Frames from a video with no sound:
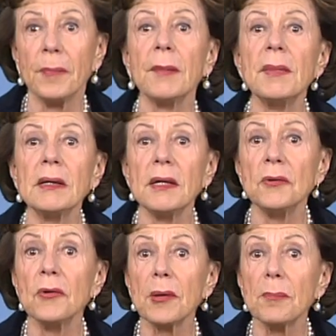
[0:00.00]
by making
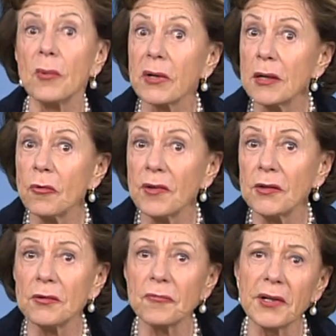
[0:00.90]
Europe more
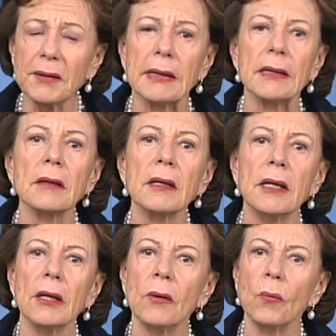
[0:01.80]
innovation friendly.
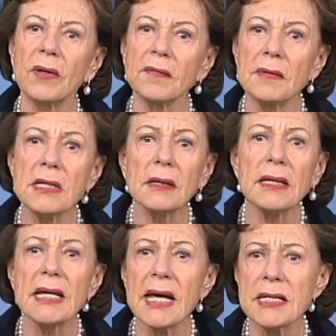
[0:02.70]
With
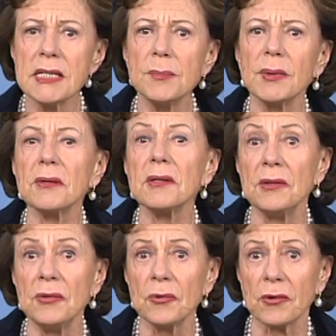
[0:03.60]
nearly 80
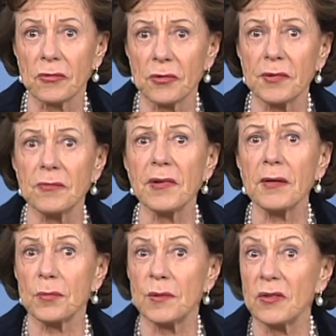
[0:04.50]
billion euros of
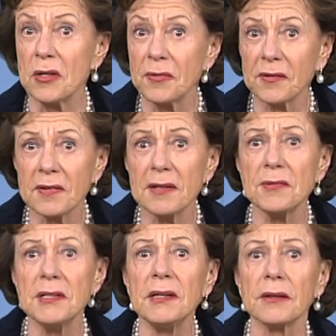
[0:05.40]
investment over
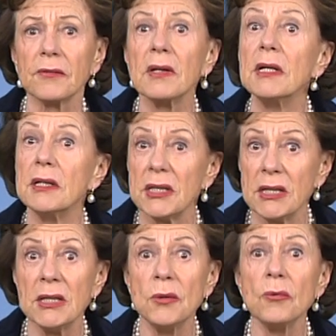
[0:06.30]
7 years, the
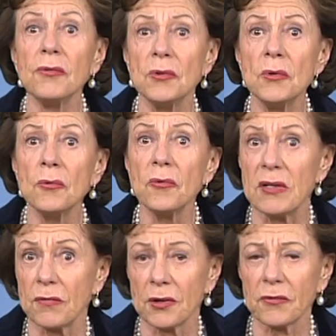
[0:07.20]
EU's new
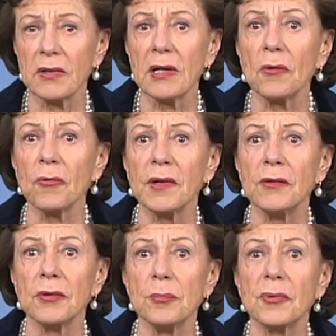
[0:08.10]
research and
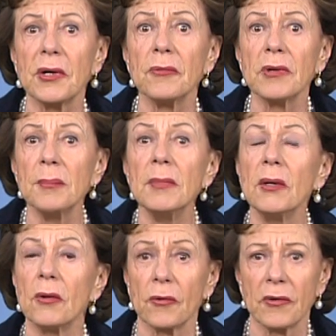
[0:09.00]
innovation programme,
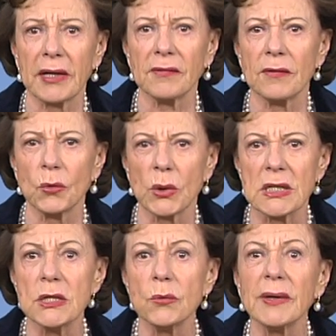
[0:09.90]
Horizon
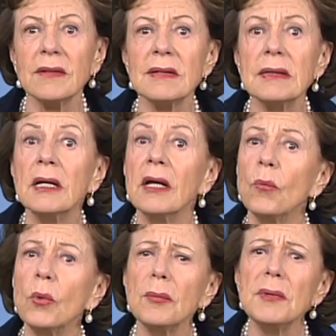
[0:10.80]
2020,
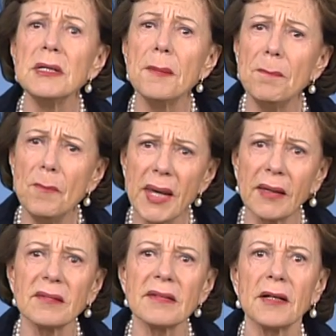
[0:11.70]
will be the
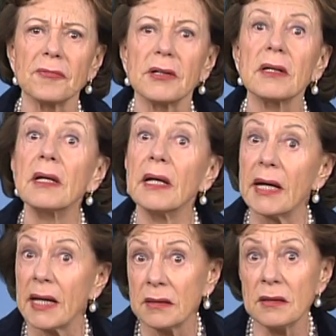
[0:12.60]
biggest ever
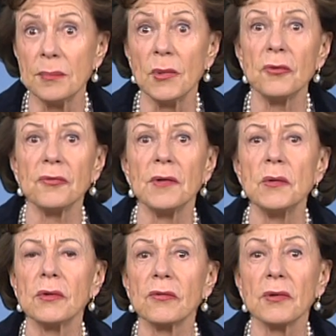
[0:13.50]
and the most
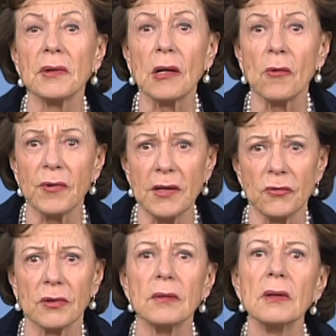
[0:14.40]
focused on
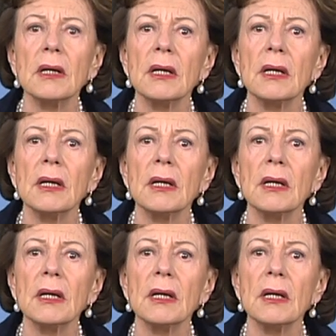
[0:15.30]
innovation.